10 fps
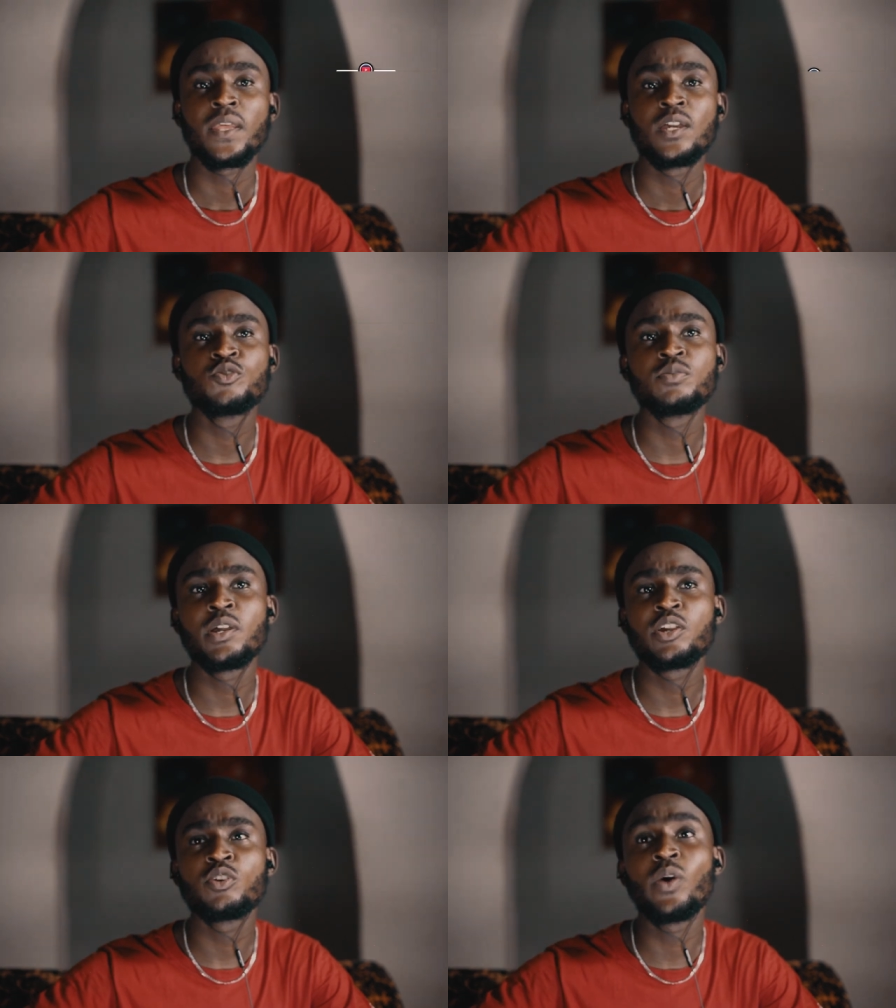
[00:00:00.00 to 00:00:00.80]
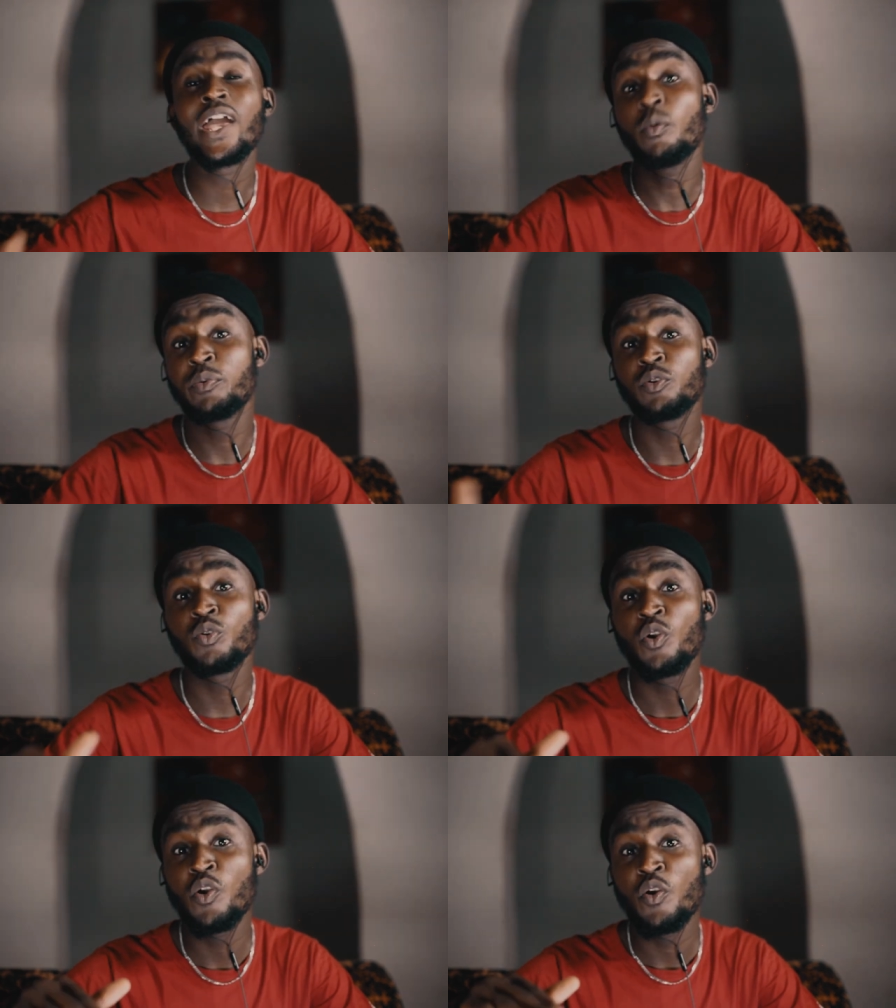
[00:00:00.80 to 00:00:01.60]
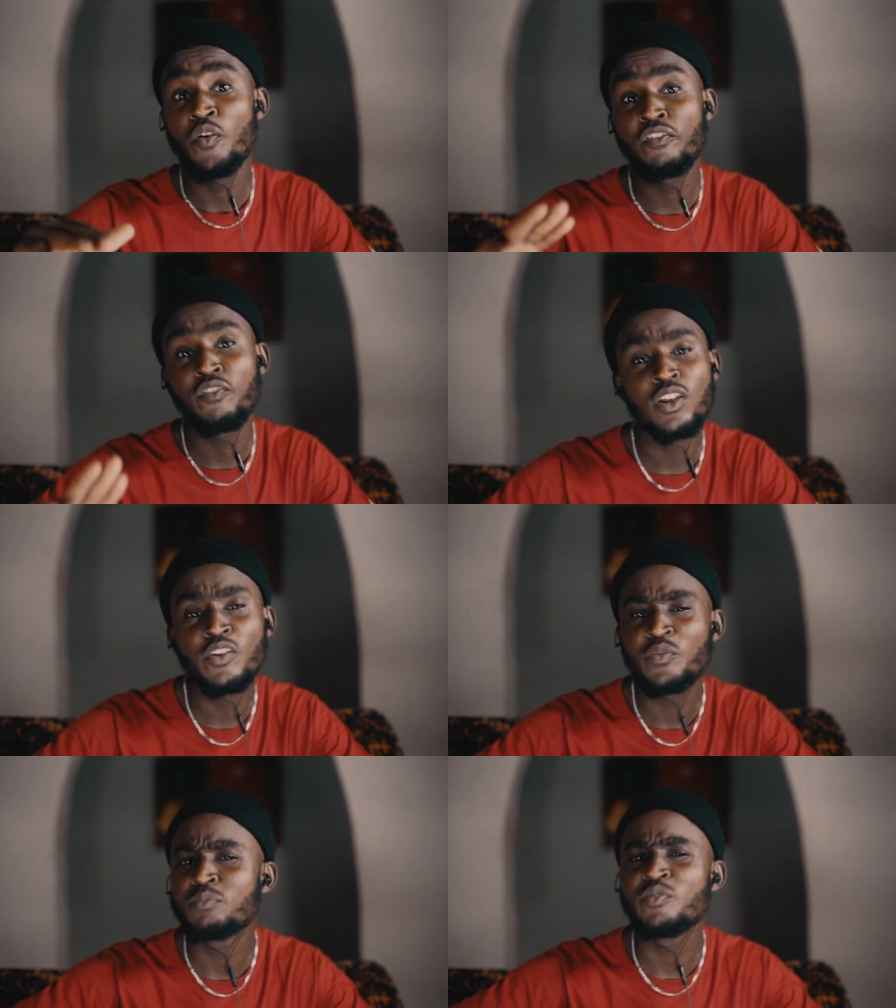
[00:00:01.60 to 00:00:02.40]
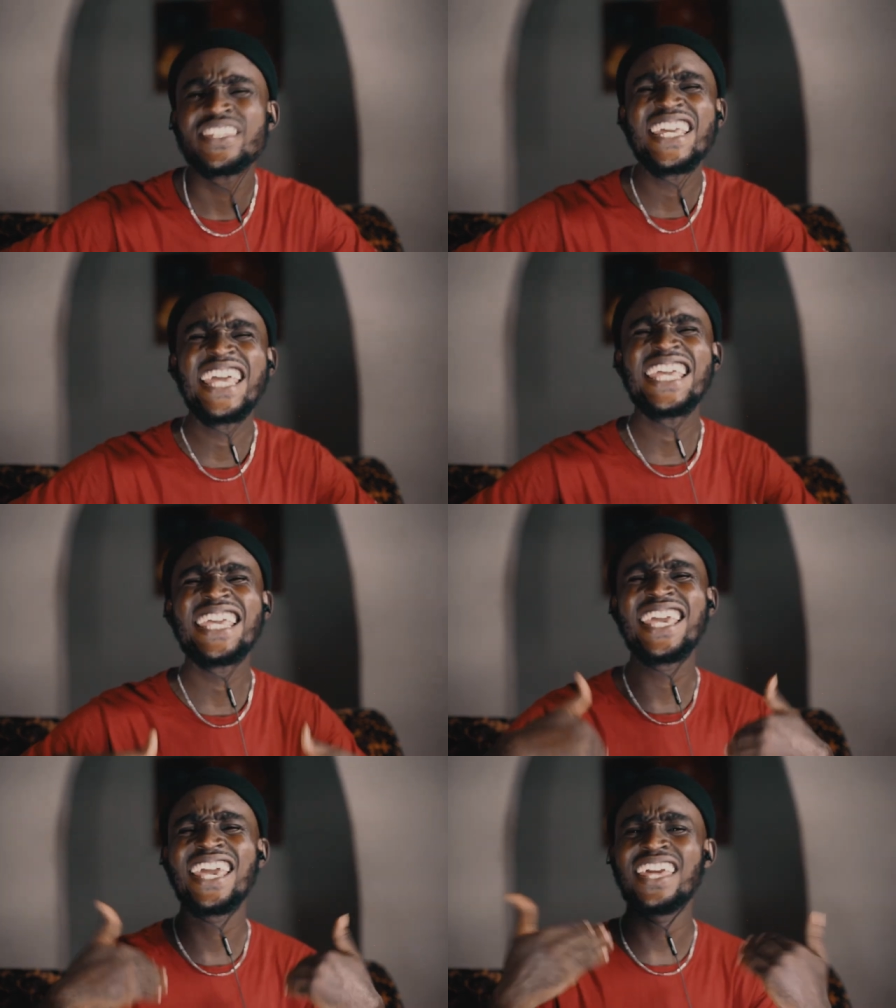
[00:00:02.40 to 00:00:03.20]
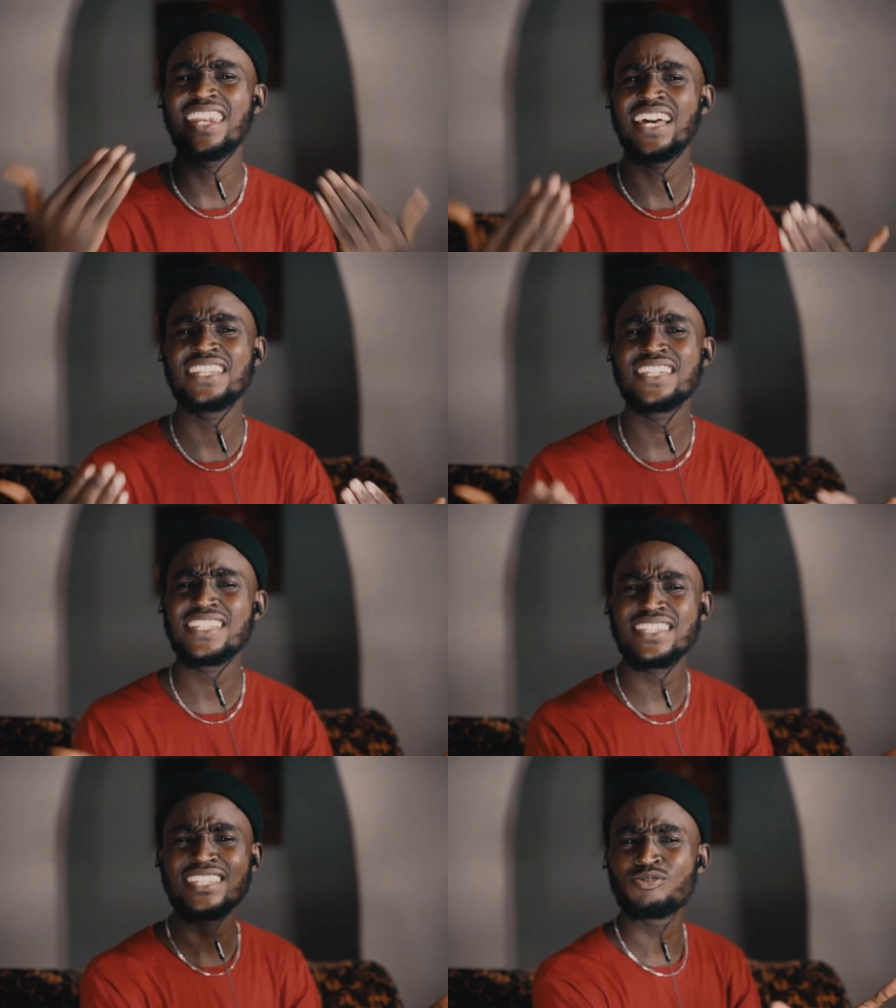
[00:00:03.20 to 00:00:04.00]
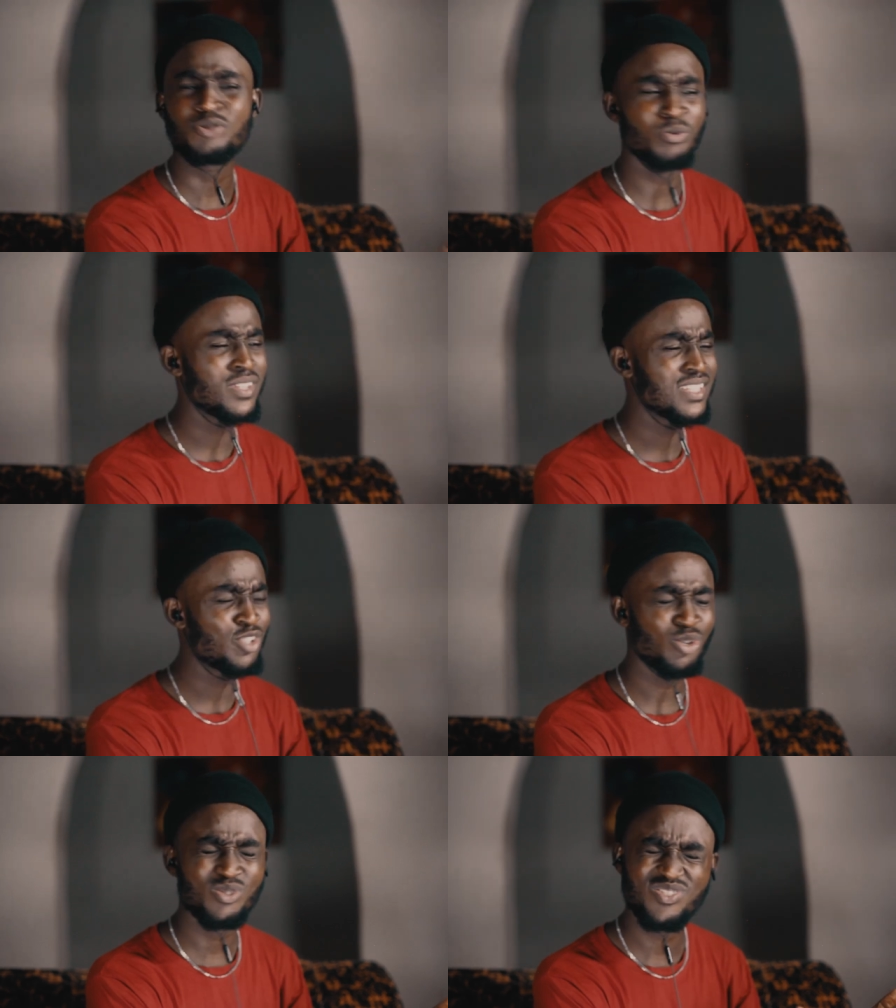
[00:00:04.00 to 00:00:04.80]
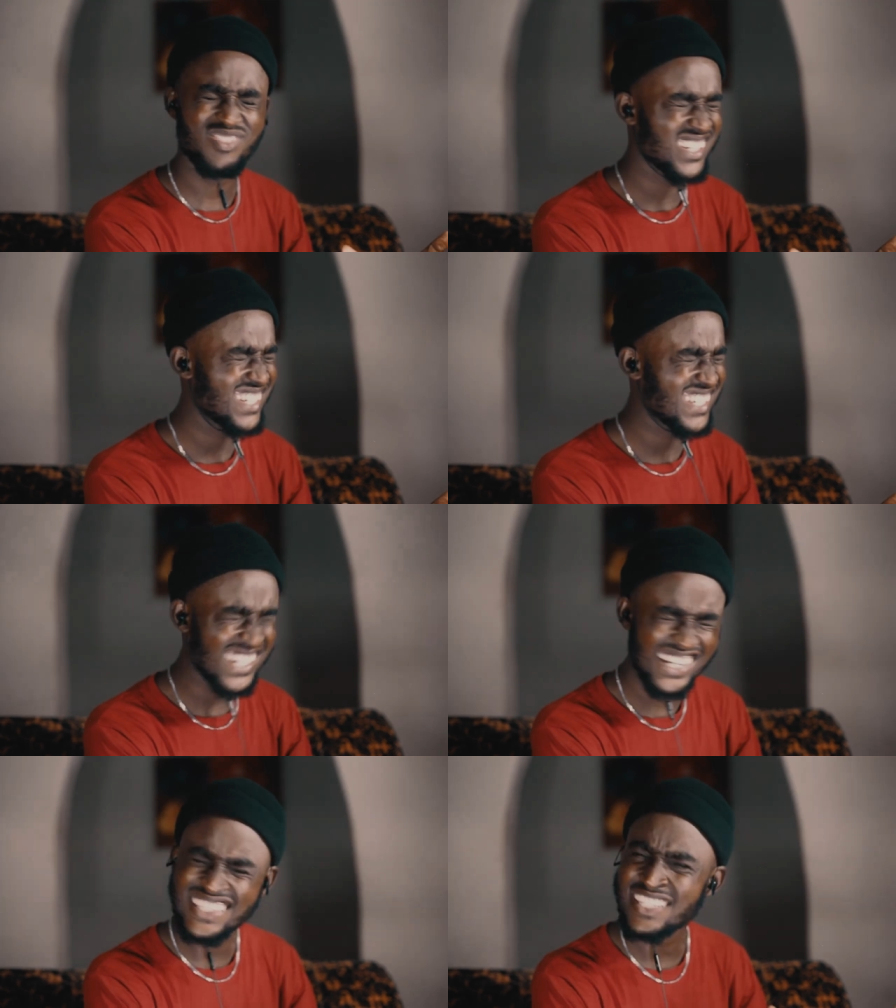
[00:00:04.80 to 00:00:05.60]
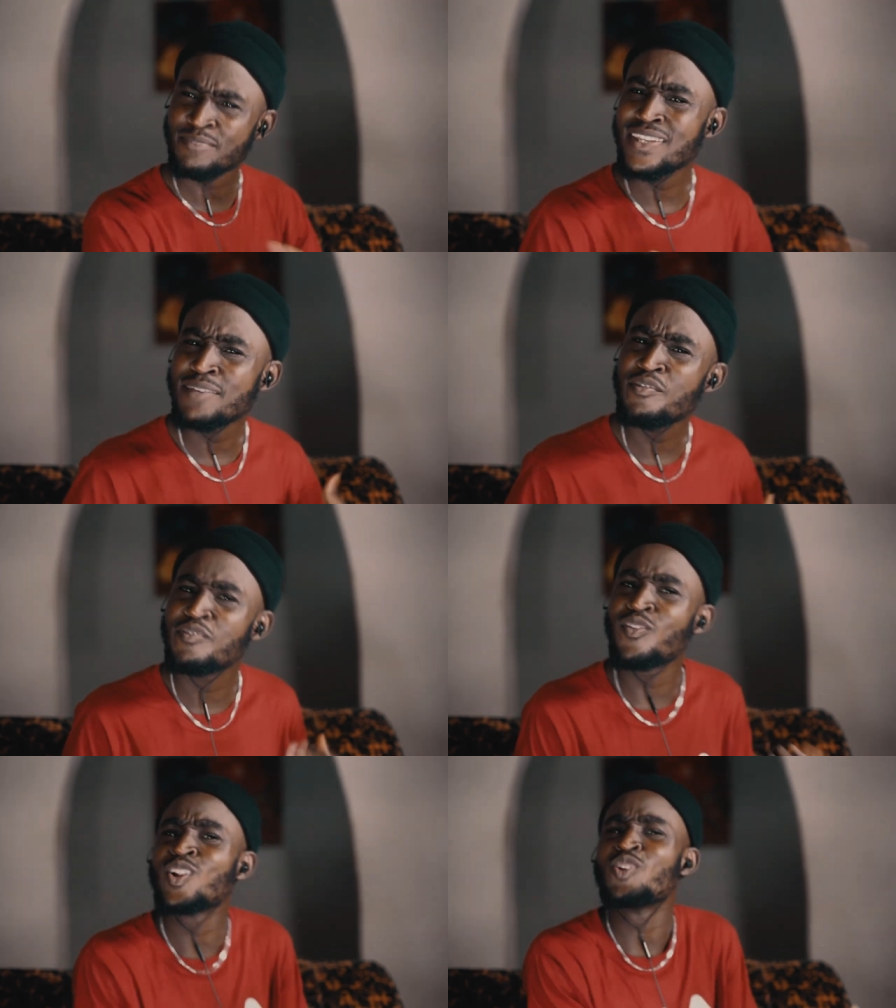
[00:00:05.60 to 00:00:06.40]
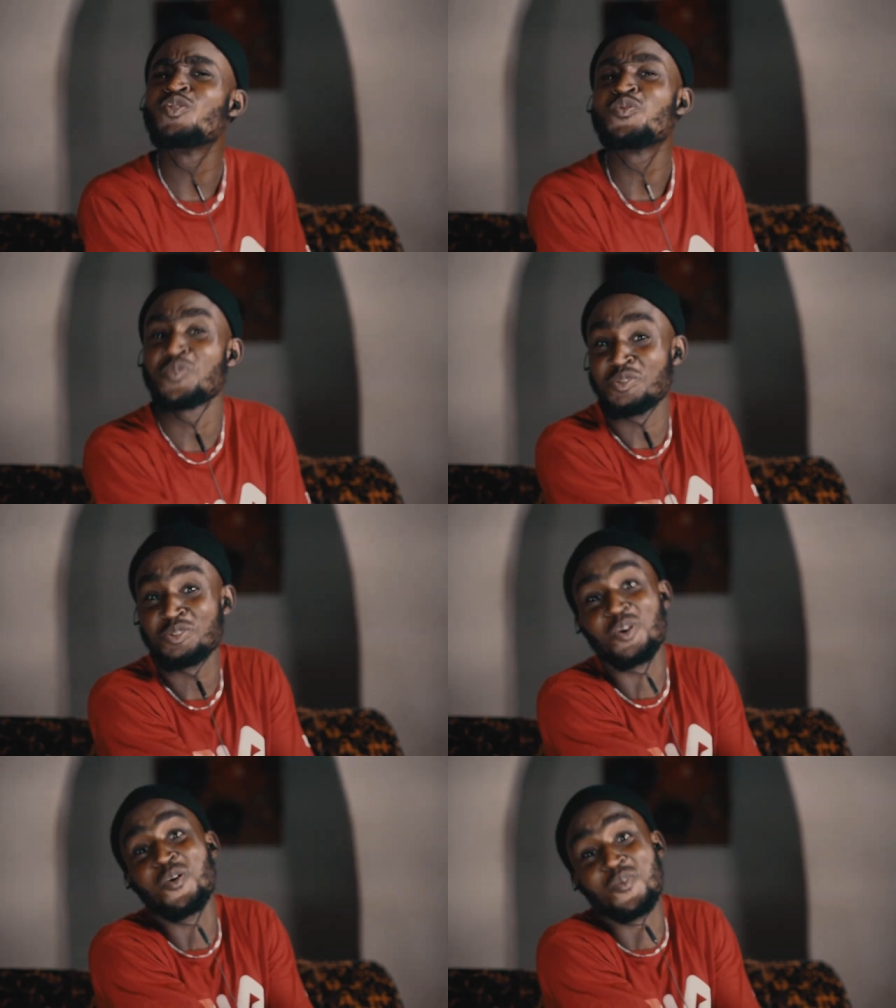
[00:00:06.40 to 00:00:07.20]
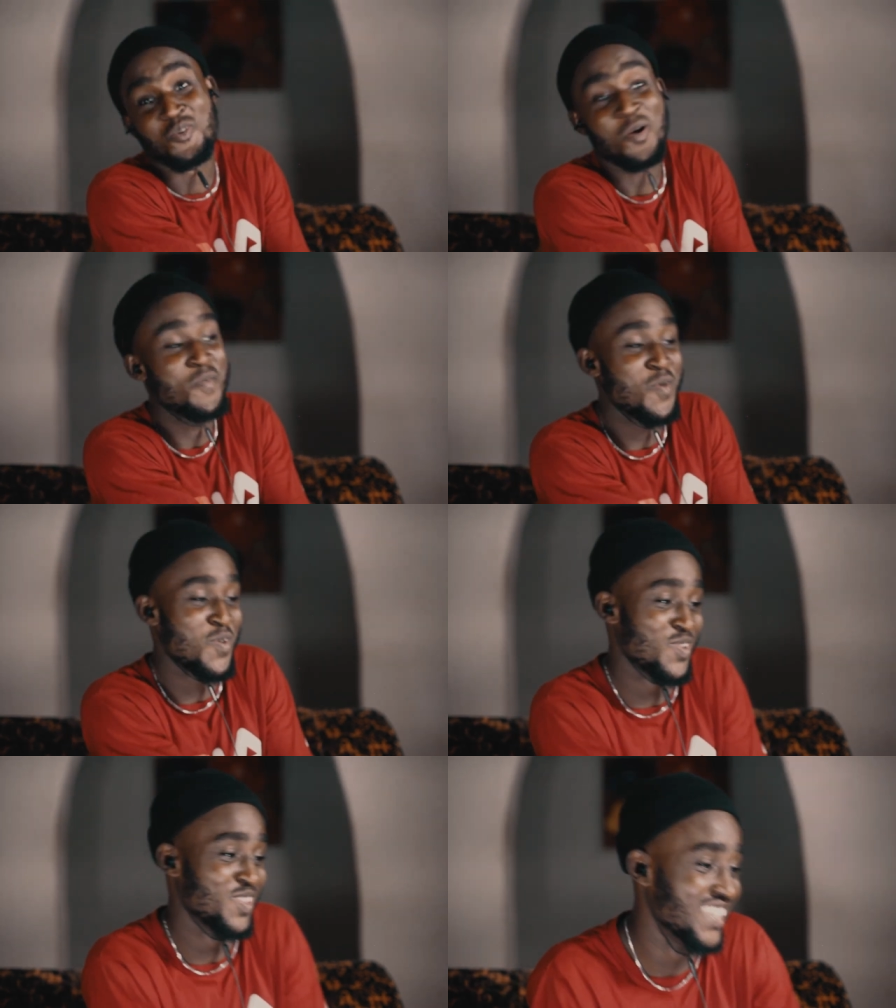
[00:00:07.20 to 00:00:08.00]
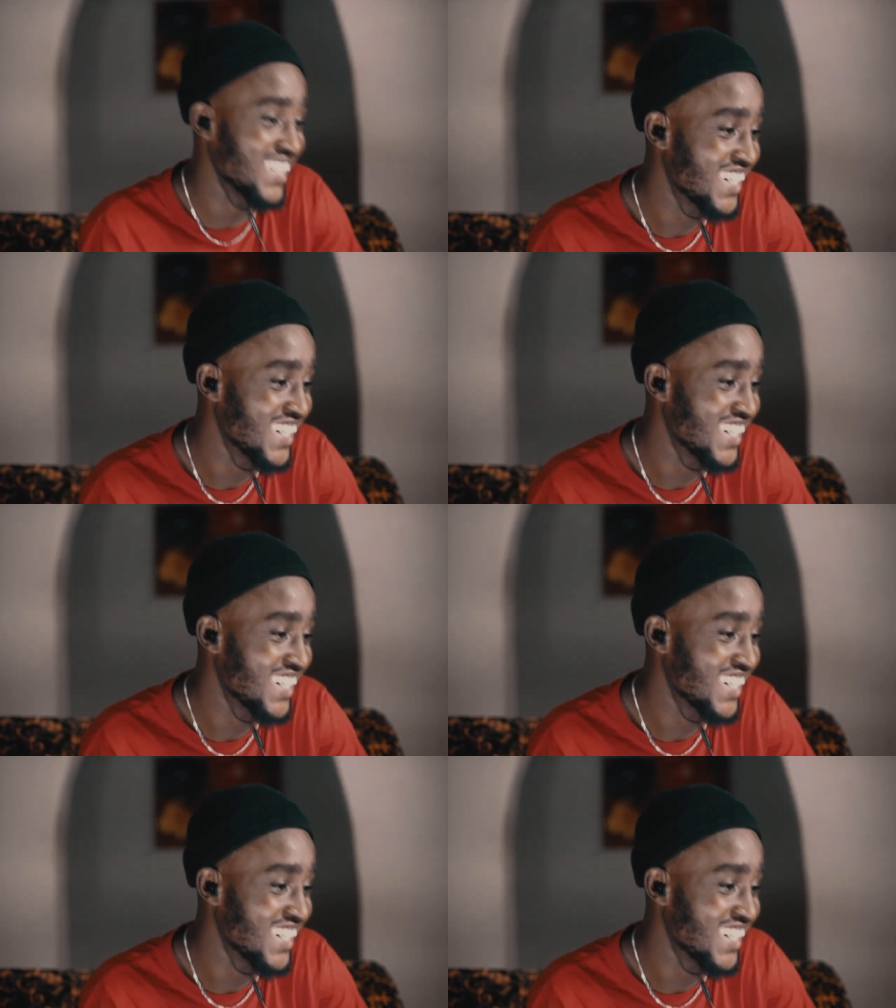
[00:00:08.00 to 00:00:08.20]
it will make you or help you fall in love with music again. And this is doing just that. It's making me fall in love with the song. Come on.